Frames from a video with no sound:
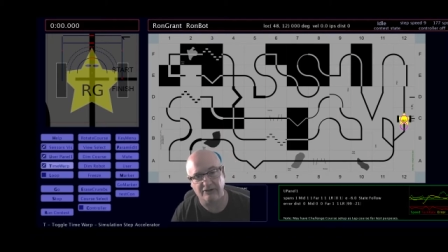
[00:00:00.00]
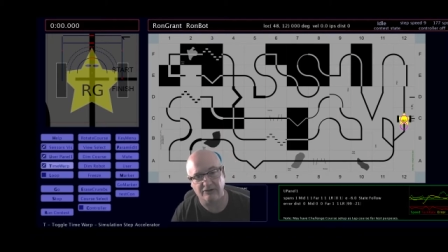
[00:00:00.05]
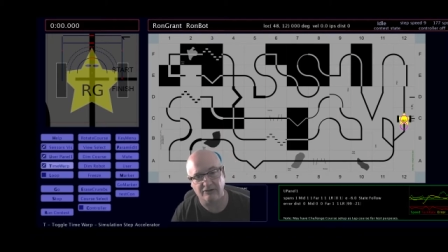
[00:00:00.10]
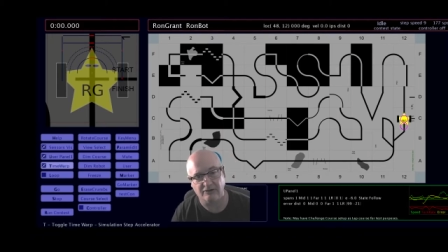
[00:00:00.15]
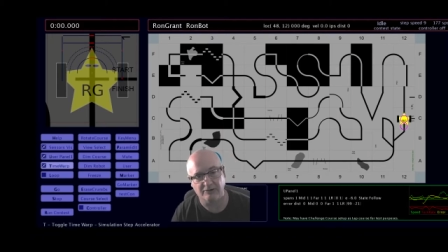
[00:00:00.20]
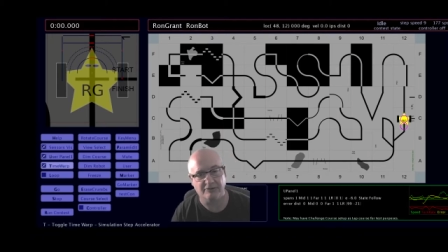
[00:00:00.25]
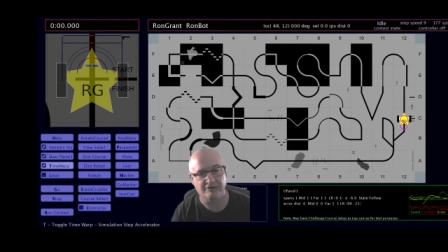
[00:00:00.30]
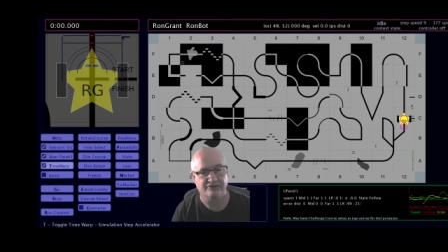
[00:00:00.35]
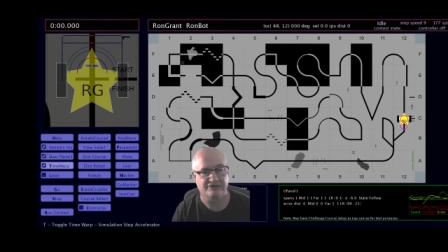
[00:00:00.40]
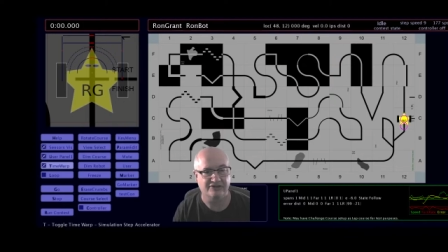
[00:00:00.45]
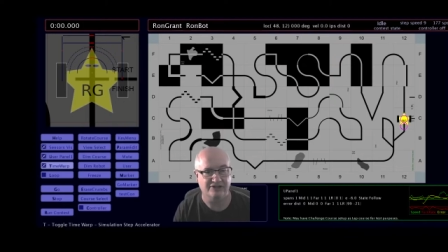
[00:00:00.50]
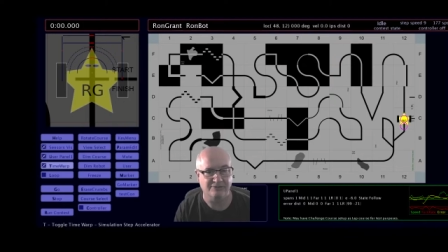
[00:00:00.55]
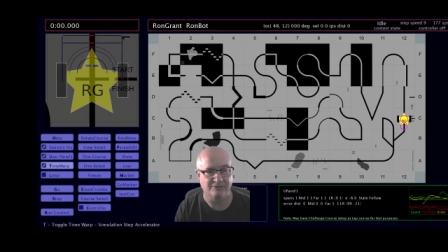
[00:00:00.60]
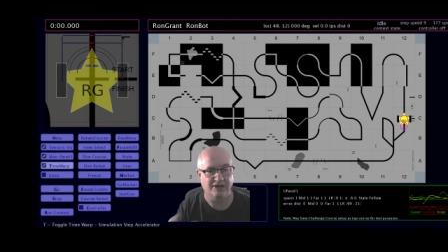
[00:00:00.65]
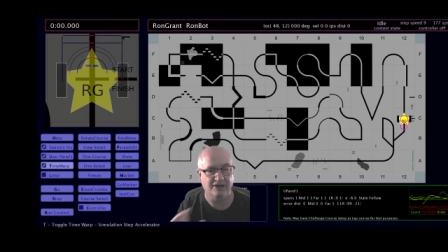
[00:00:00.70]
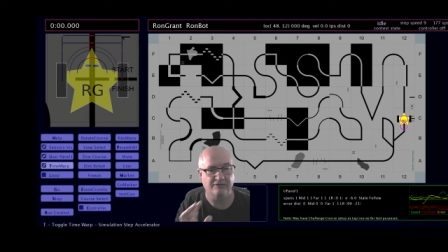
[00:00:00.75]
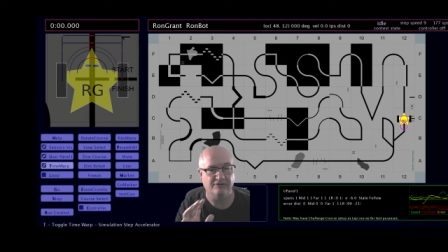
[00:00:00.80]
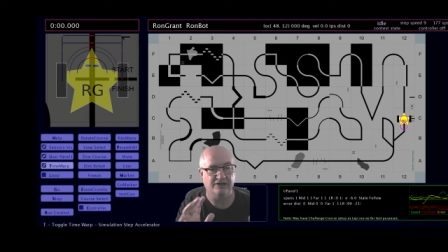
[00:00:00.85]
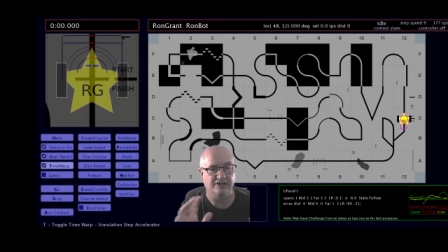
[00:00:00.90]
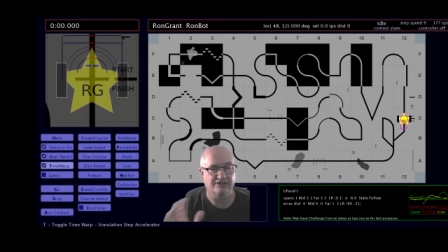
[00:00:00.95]
normal so you
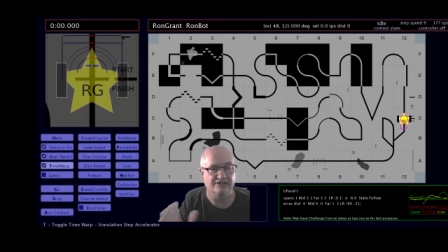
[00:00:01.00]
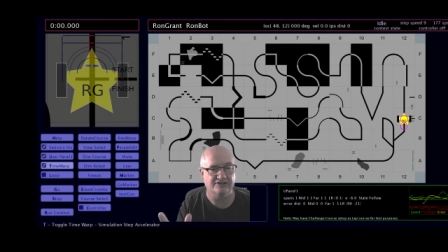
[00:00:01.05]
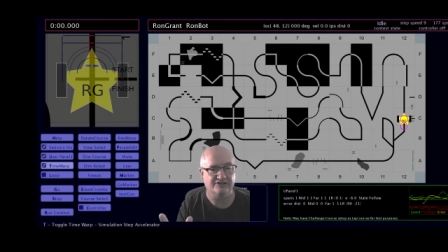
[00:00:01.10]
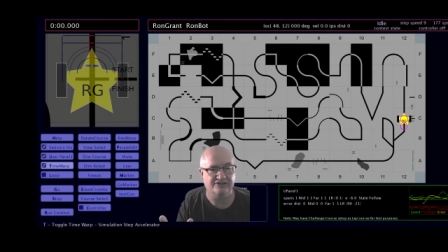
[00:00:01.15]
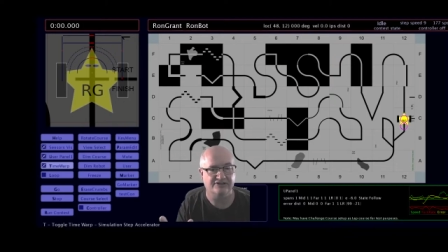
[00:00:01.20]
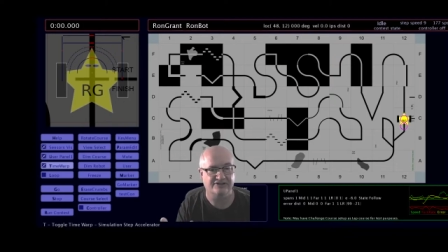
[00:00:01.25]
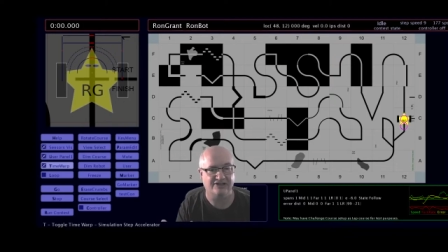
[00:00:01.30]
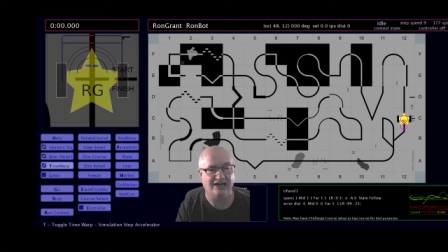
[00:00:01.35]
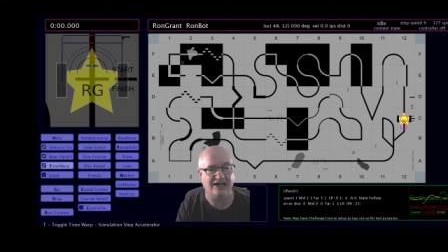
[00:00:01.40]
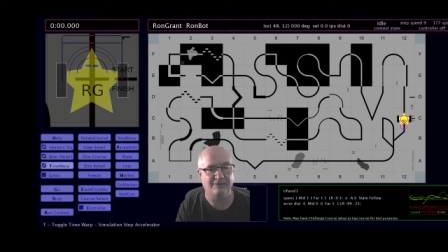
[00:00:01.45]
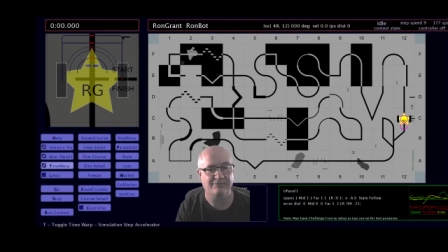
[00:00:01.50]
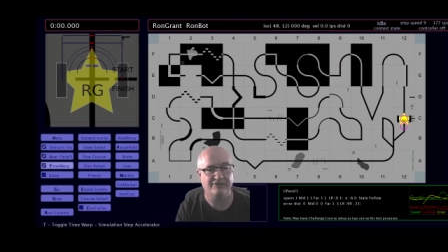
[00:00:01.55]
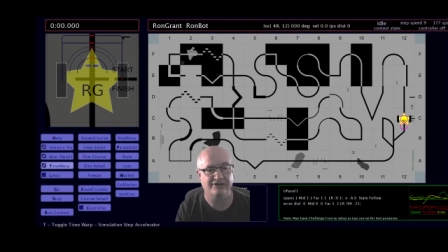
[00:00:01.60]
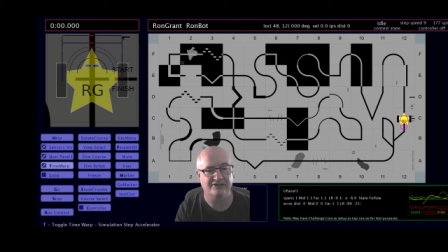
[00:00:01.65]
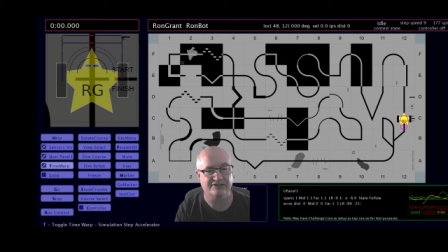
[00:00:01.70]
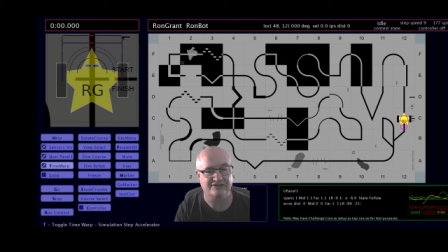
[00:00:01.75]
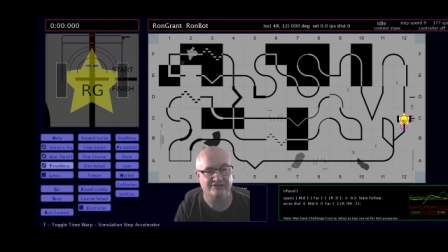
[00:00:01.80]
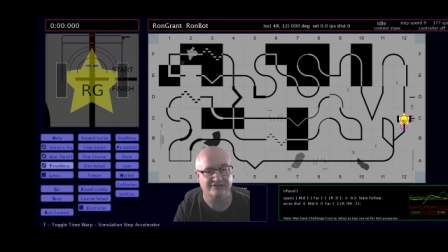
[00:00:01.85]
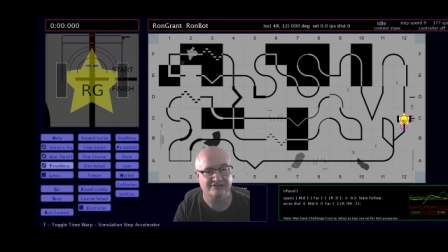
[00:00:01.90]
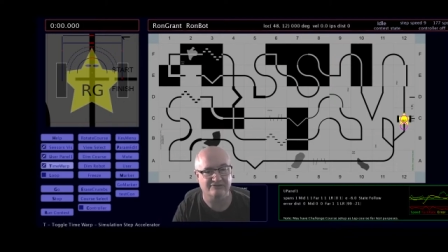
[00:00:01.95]
may want to just stop
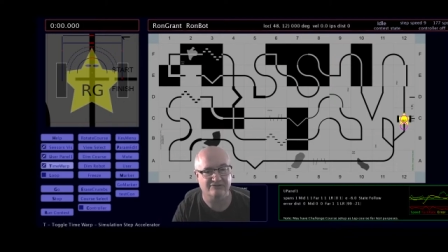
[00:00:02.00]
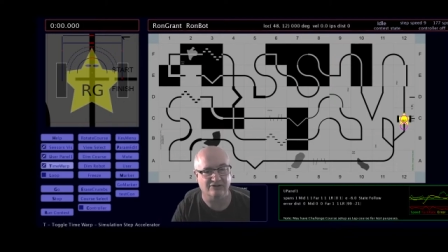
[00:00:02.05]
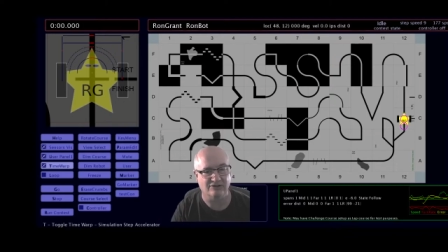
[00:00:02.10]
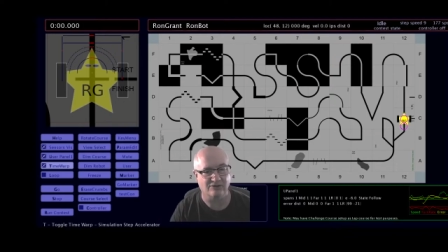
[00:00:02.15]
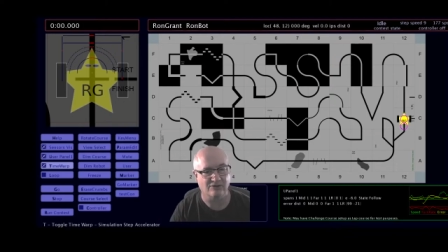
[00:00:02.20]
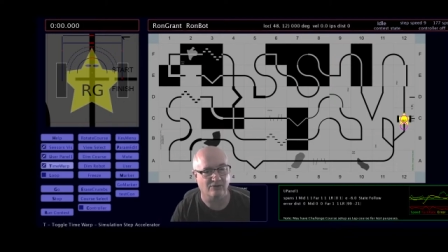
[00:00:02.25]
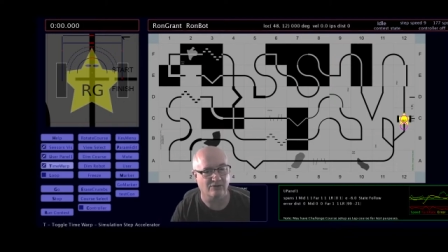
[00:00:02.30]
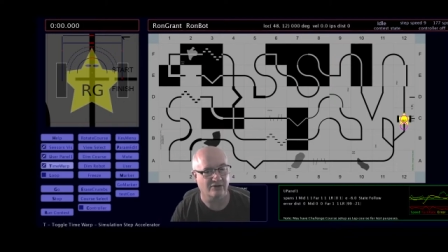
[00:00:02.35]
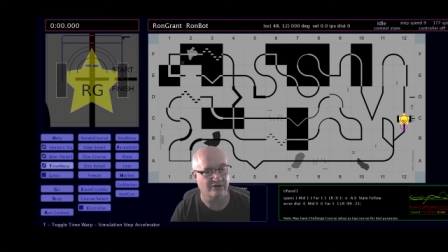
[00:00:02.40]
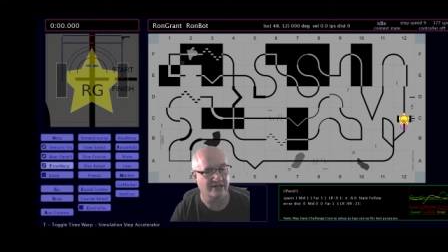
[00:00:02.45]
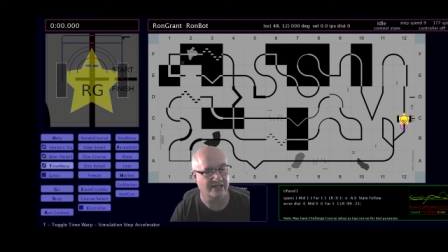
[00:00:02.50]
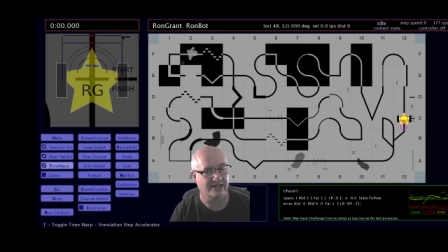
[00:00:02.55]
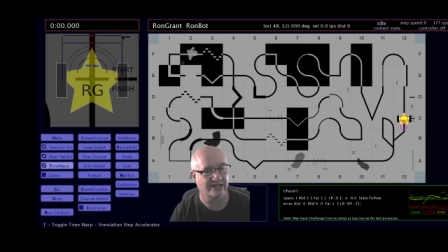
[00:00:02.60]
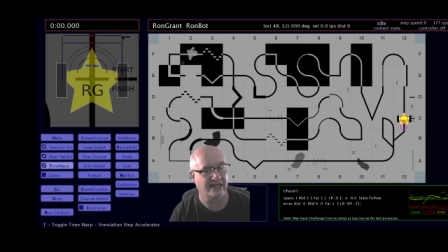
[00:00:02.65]
this recording